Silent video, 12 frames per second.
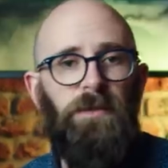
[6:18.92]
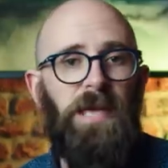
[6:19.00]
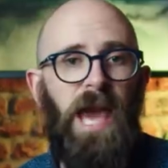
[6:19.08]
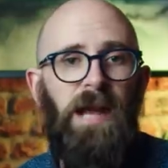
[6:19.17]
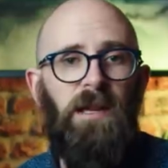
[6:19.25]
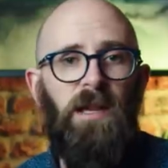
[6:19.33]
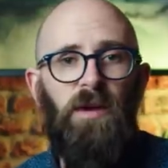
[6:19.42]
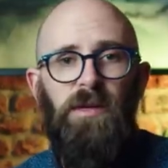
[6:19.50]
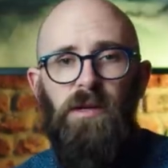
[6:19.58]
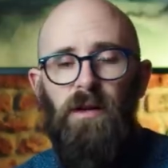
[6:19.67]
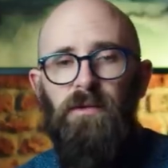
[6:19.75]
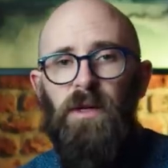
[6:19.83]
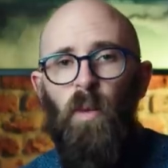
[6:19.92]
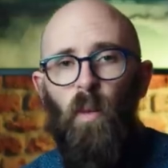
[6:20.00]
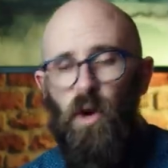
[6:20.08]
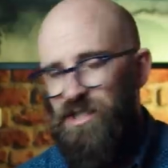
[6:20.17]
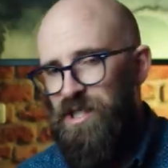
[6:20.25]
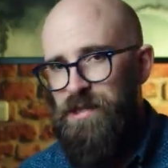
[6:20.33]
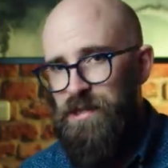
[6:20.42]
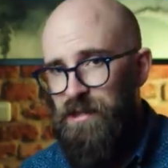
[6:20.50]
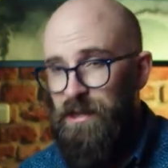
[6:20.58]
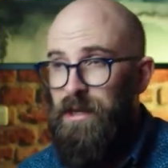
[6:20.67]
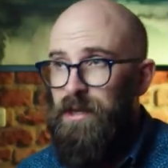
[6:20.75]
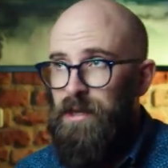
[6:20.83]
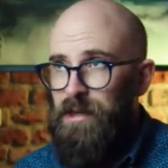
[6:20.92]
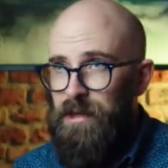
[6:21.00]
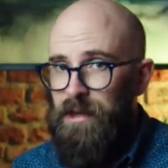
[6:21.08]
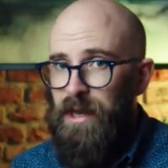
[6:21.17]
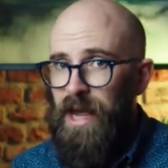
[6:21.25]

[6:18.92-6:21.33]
began going off in Washington and